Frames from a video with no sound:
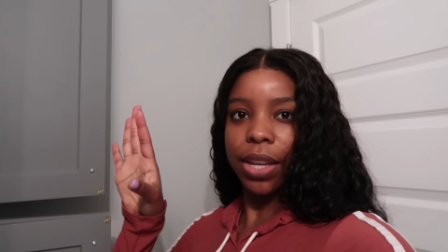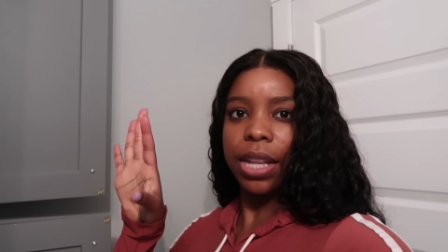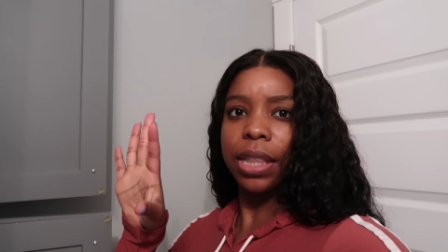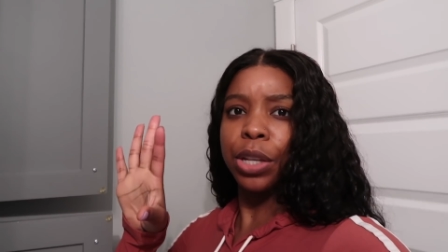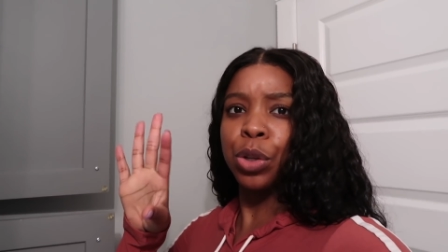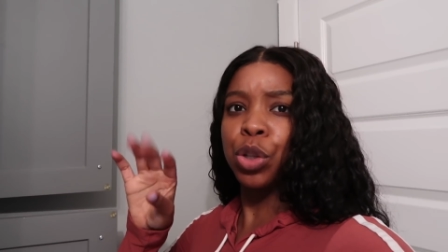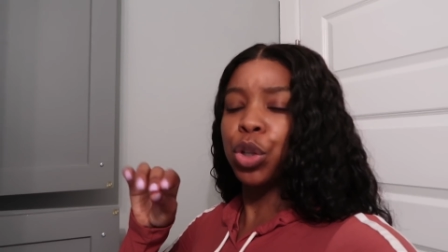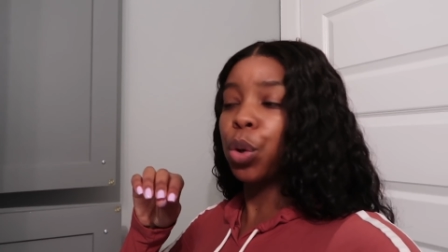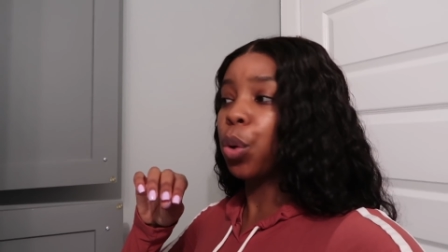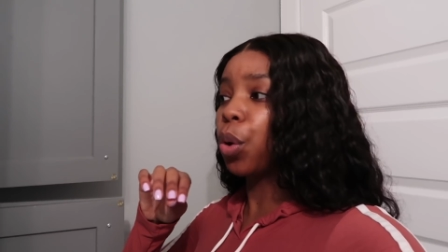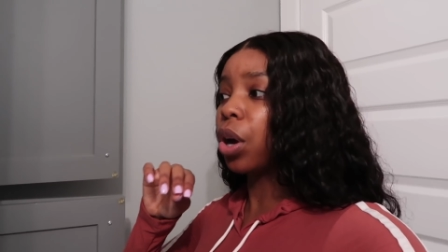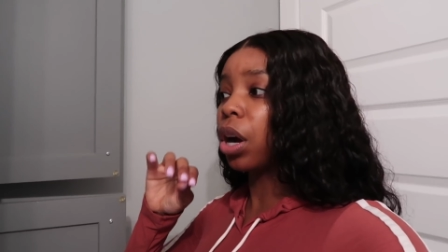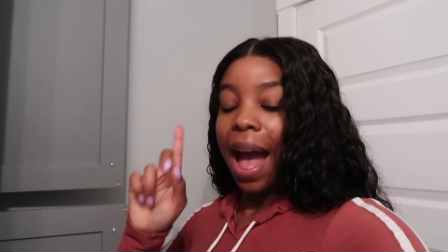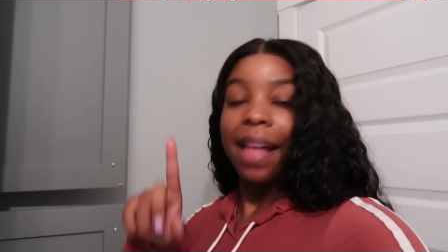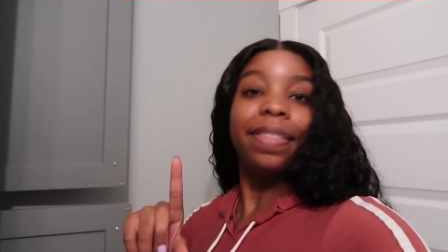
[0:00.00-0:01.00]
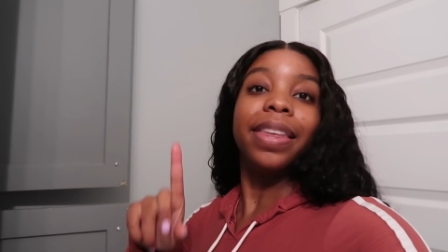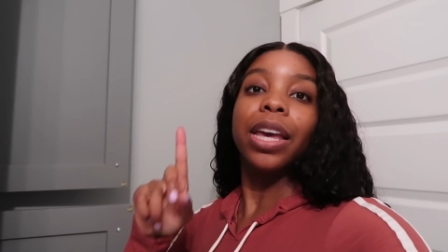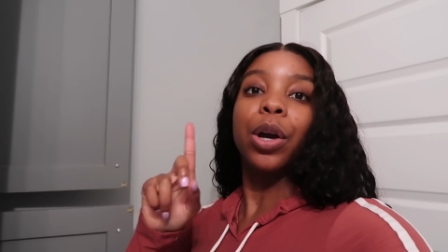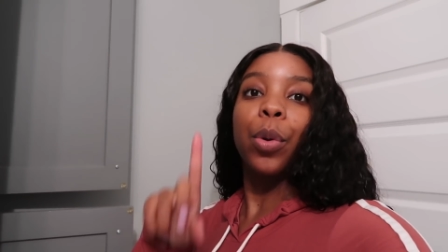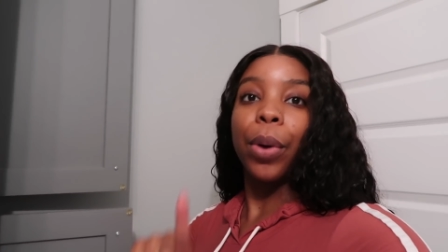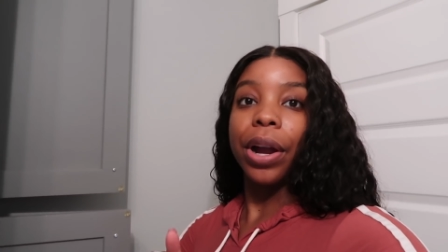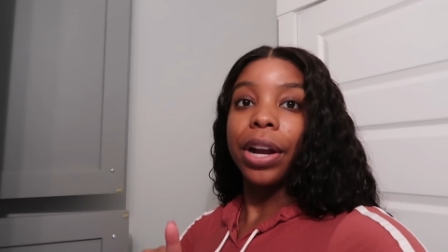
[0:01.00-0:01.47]
little tour at the
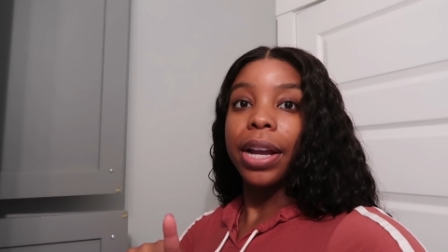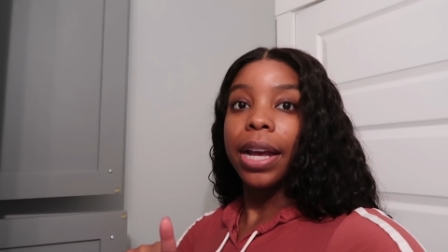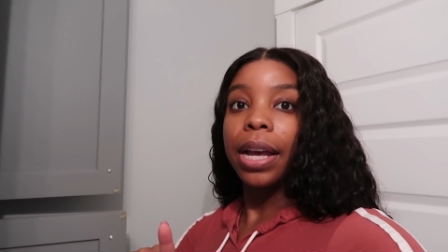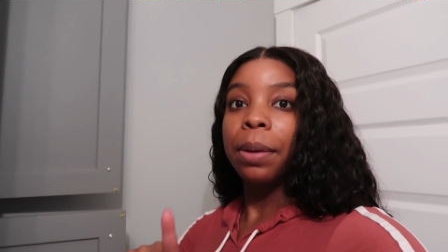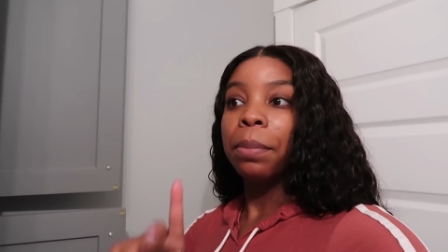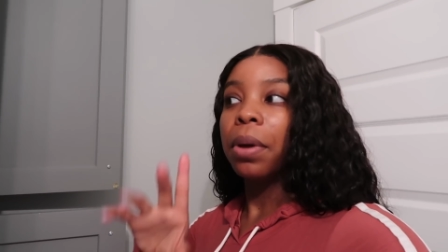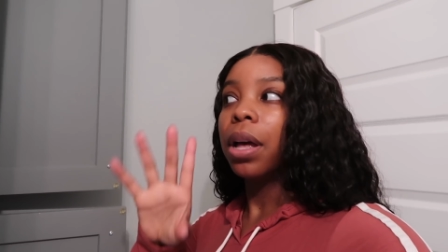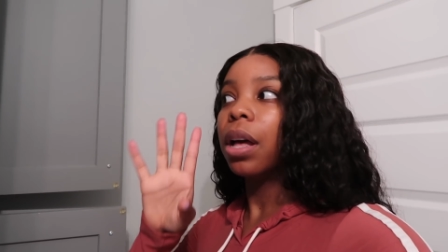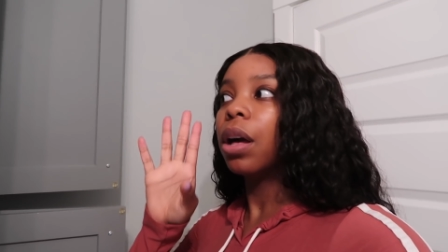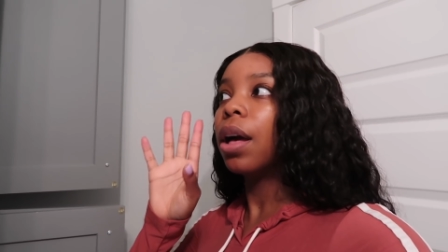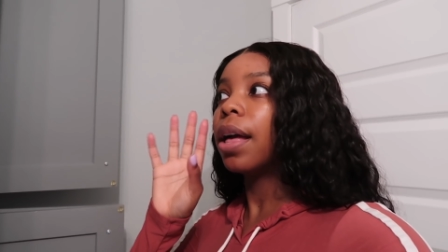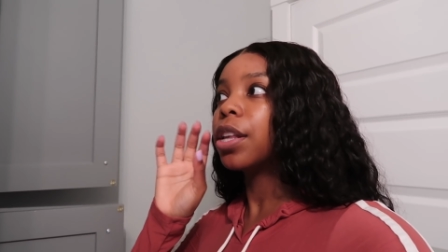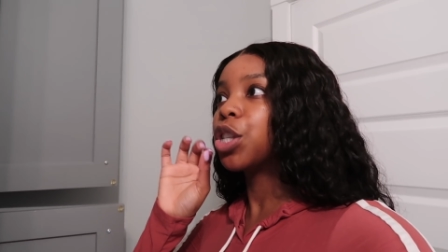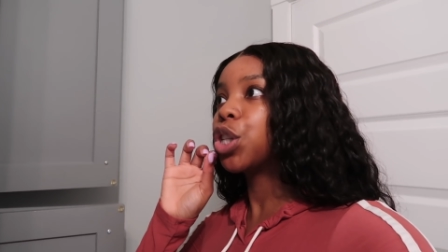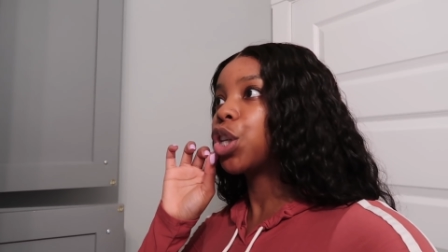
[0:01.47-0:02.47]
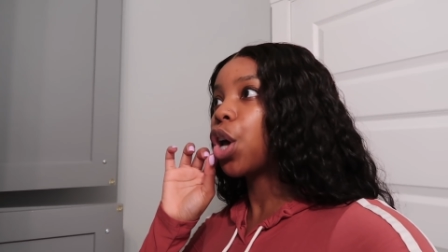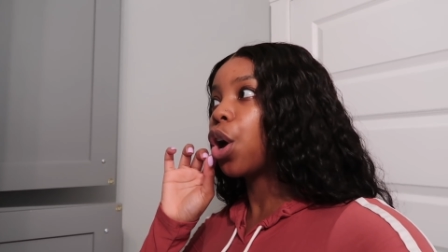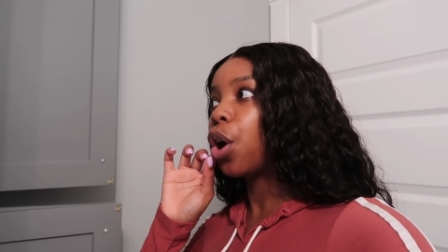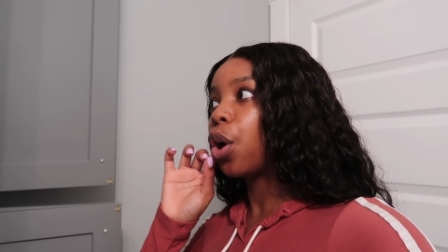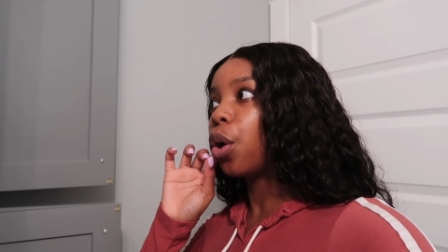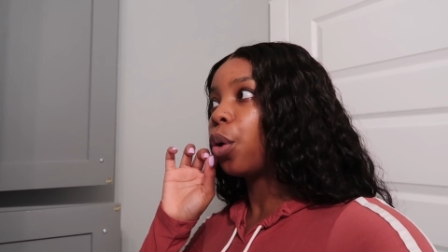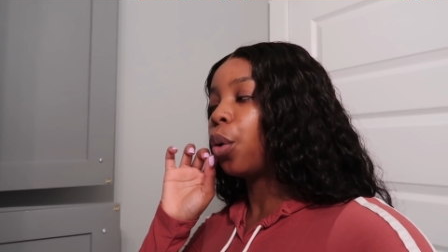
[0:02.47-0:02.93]
aquarium
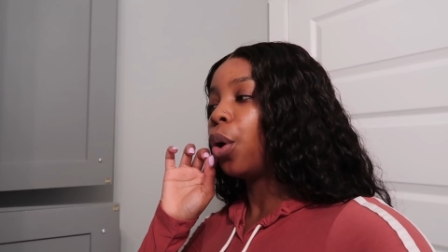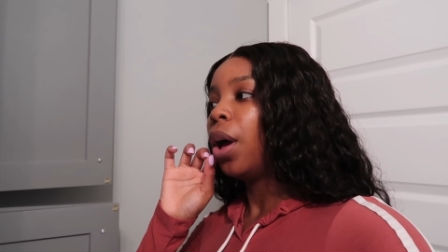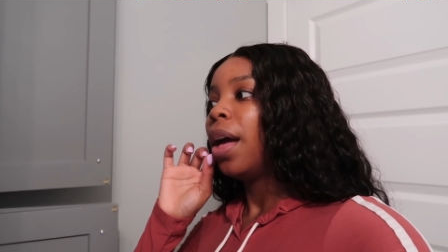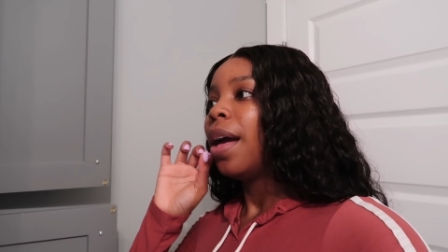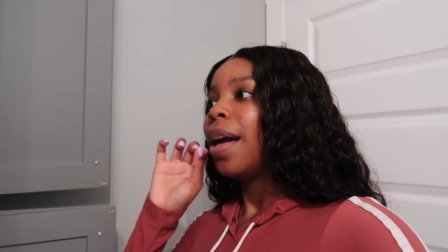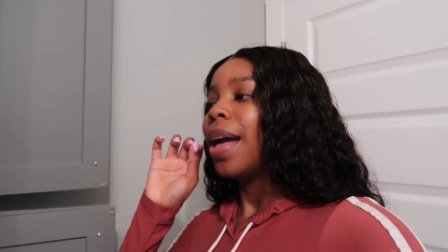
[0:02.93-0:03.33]
so